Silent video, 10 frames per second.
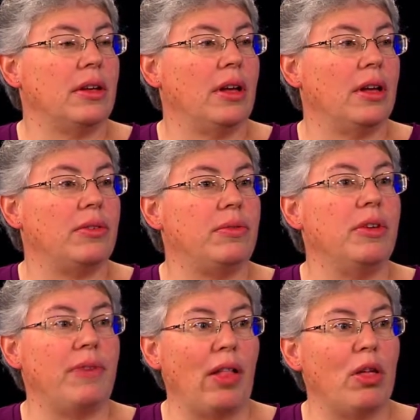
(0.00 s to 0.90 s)
a
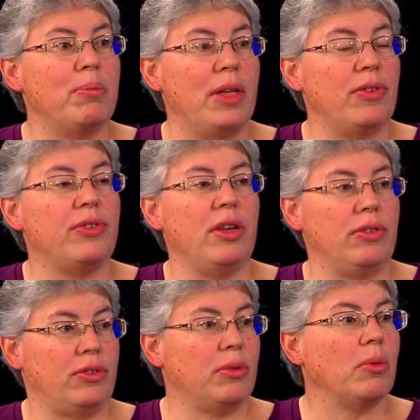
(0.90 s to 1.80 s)
development
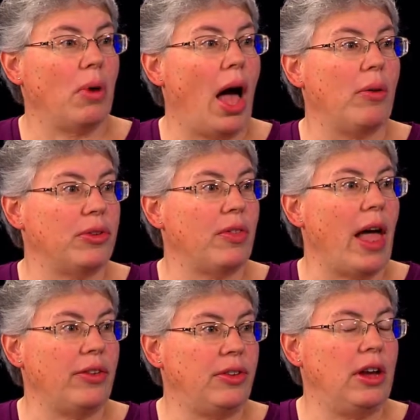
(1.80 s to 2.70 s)
since I was
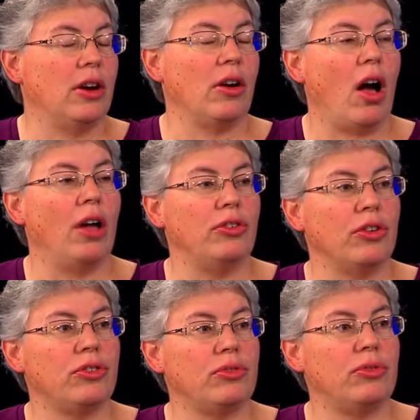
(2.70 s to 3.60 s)
last here on your
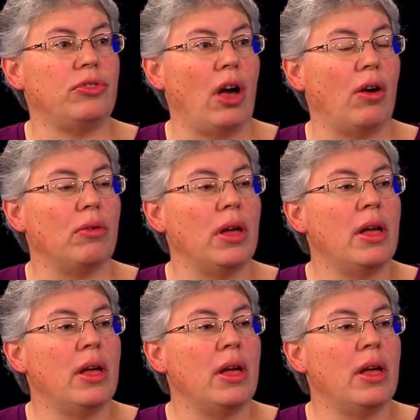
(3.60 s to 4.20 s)
show.